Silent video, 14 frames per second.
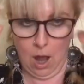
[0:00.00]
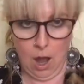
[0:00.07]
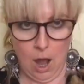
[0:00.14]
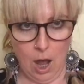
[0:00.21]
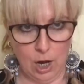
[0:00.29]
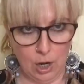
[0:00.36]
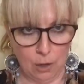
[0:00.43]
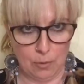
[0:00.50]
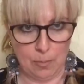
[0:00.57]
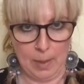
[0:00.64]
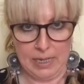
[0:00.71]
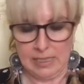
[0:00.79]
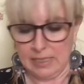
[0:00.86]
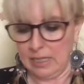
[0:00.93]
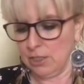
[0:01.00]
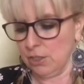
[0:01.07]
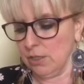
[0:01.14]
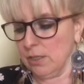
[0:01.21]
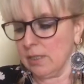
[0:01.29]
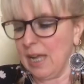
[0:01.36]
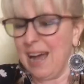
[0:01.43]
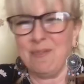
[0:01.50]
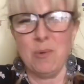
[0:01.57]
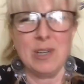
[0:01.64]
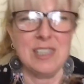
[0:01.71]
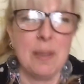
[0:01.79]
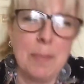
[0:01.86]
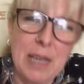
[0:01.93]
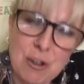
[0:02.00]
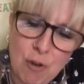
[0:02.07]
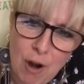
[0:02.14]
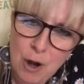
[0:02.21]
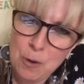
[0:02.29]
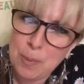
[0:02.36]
along with my intentions and watch something grow,